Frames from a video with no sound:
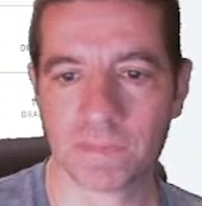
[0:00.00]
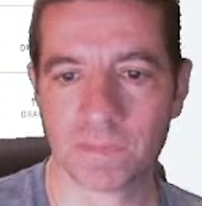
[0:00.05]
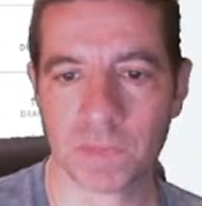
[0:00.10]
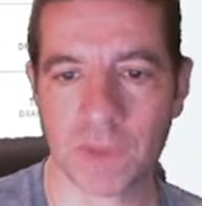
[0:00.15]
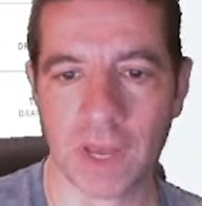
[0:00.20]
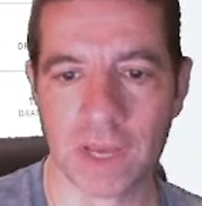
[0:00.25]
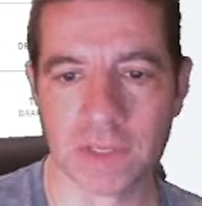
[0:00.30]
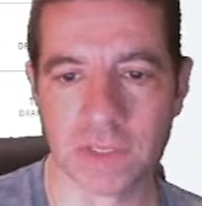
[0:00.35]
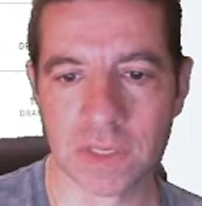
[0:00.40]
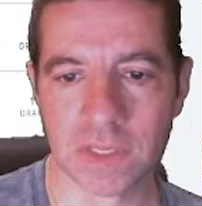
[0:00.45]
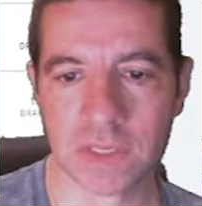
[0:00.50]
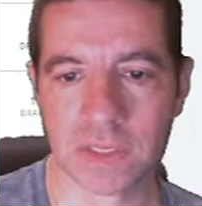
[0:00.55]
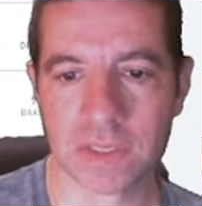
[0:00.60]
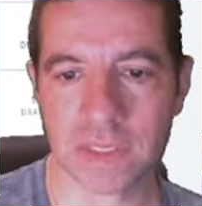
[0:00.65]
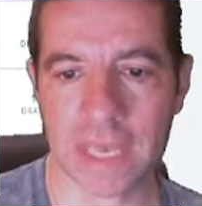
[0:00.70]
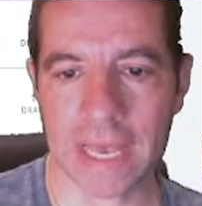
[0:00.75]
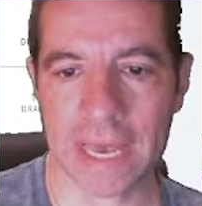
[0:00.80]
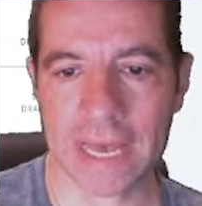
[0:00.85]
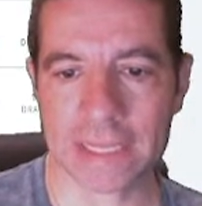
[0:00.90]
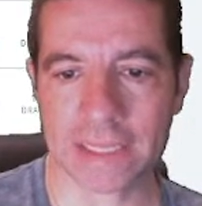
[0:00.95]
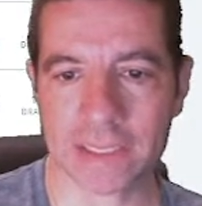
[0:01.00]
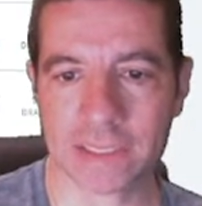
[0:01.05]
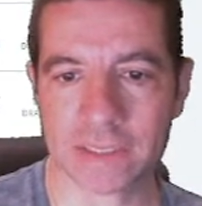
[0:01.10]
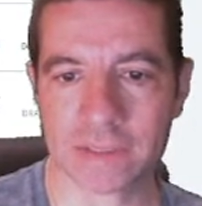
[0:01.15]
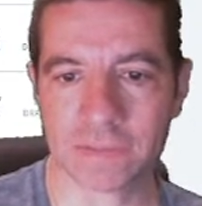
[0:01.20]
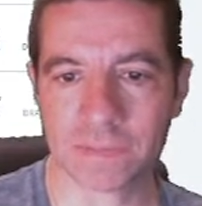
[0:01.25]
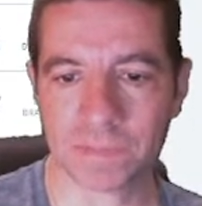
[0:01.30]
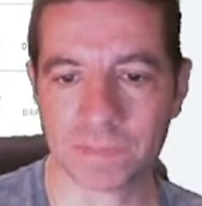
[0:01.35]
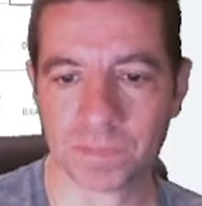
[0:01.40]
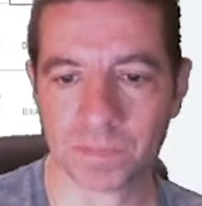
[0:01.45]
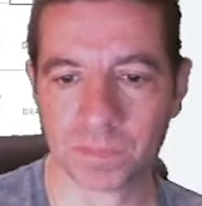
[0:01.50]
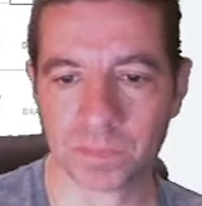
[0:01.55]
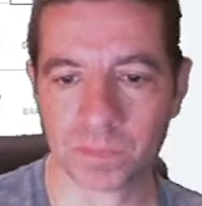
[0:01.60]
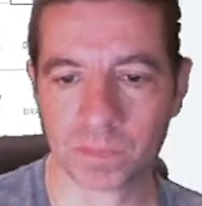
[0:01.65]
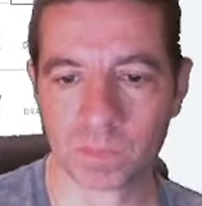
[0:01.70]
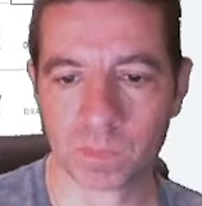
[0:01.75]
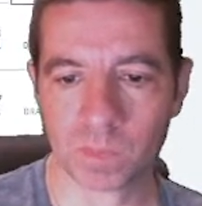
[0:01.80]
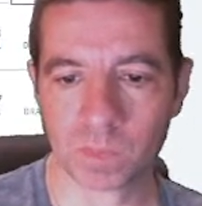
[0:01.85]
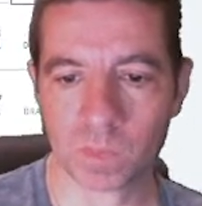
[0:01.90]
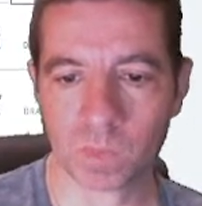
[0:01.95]
Cousins, Allen,
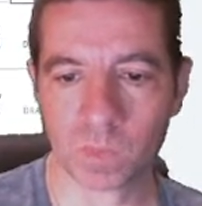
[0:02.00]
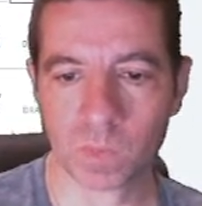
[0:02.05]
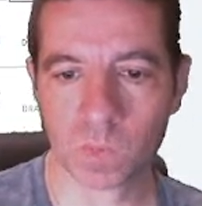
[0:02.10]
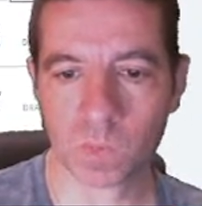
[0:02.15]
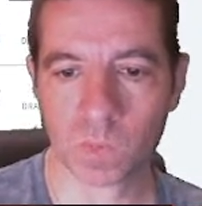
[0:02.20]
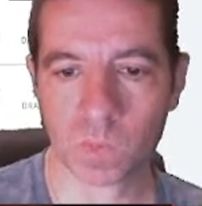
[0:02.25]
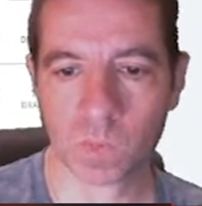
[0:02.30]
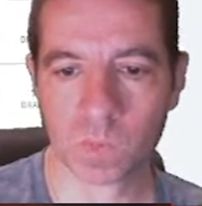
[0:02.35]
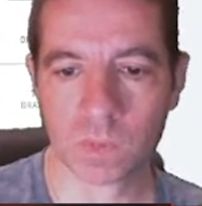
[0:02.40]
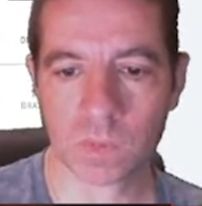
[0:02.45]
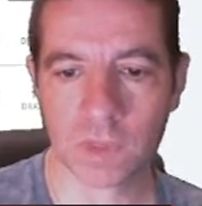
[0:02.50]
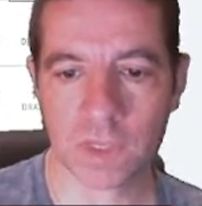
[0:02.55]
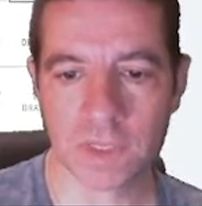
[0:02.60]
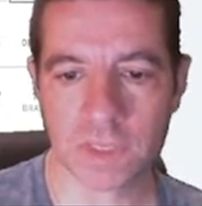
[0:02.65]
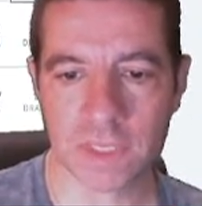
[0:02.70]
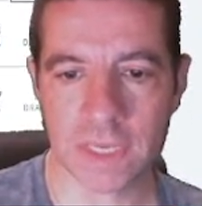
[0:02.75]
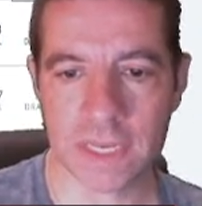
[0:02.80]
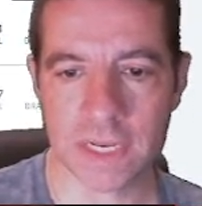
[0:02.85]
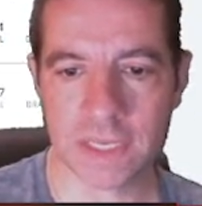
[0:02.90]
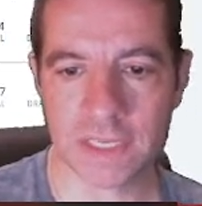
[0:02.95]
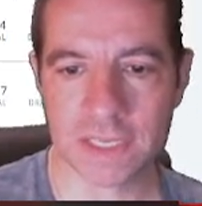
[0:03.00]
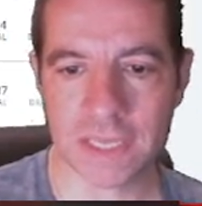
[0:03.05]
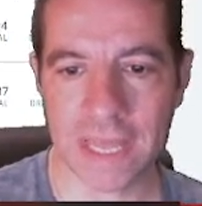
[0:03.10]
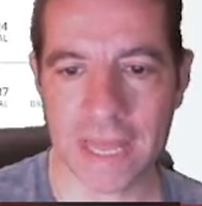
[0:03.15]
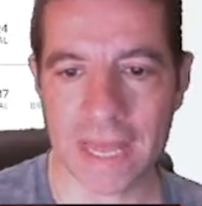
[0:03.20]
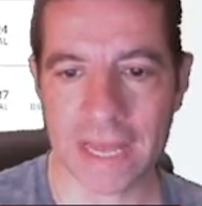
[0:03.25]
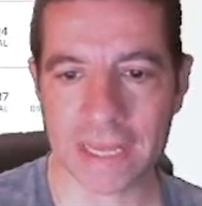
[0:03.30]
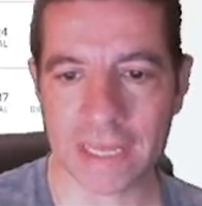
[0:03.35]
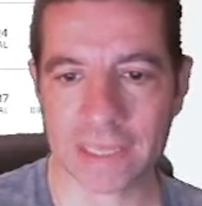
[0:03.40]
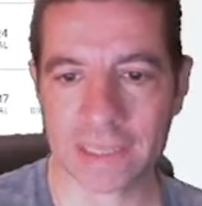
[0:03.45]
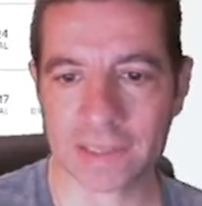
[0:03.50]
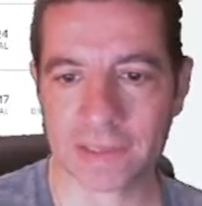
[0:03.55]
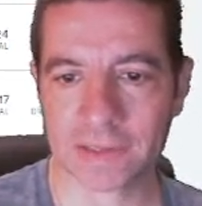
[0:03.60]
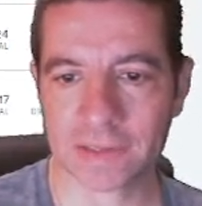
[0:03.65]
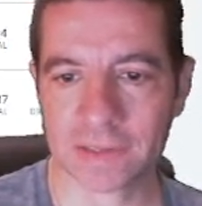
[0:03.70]
a skinny stack.